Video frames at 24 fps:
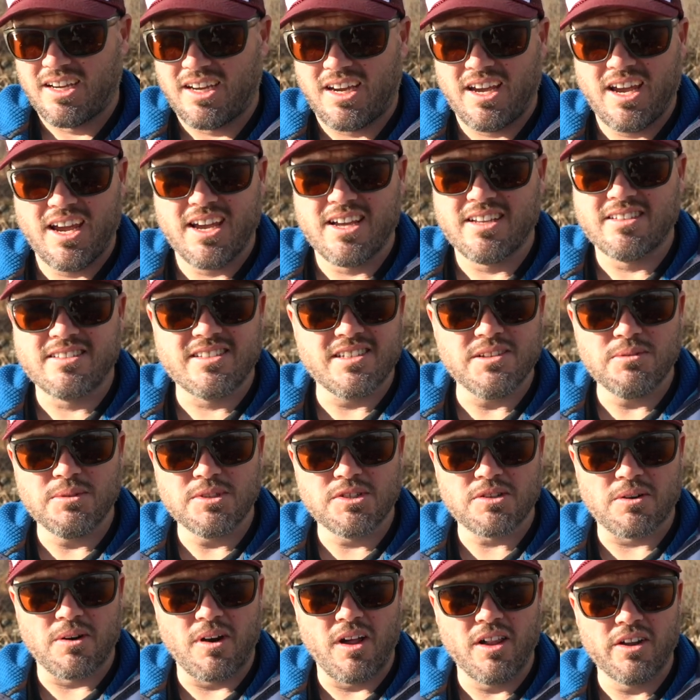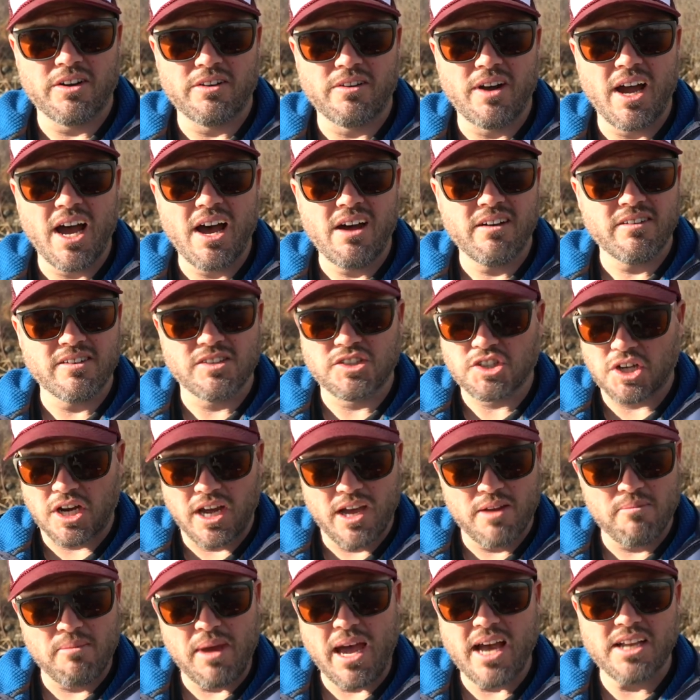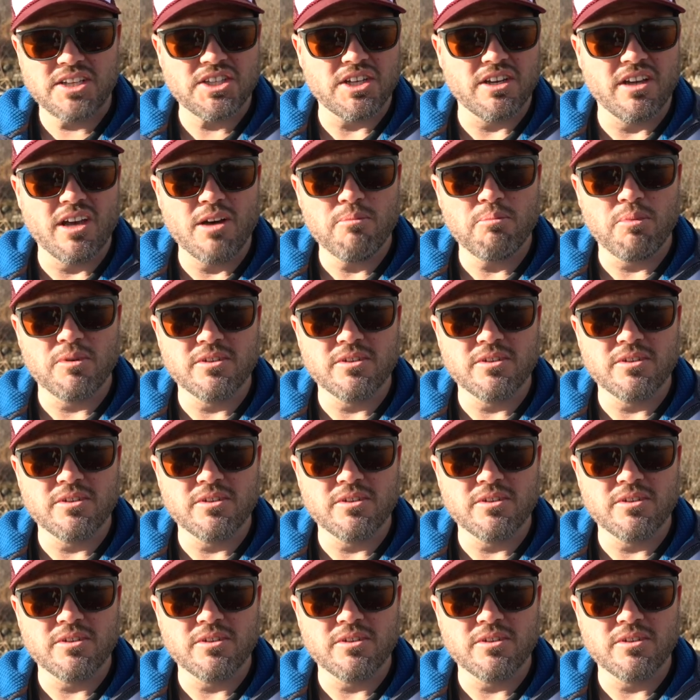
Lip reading: and see what's crawling around and try and match it up